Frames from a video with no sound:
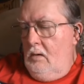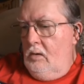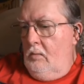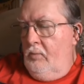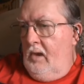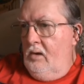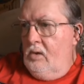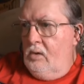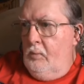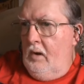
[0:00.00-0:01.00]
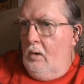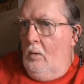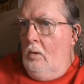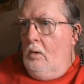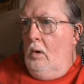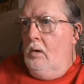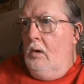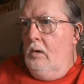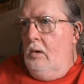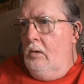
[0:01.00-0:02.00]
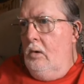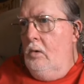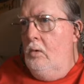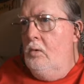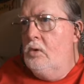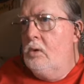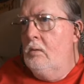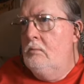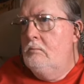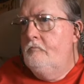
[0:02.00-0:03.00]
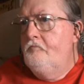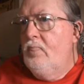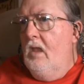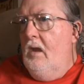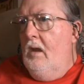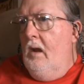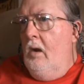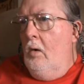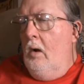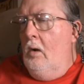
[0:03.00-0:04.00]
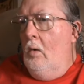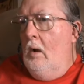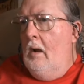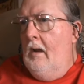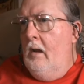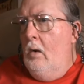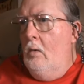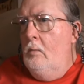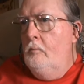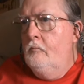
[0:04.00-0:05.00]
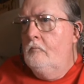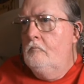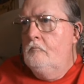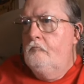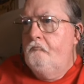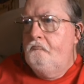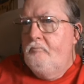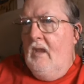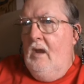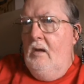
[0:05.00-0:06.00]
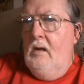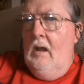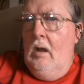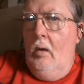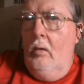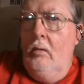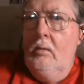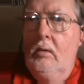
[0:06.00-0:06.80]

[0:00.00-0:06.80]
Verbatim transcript: some things that's been going on in the news here in Ohio. Now,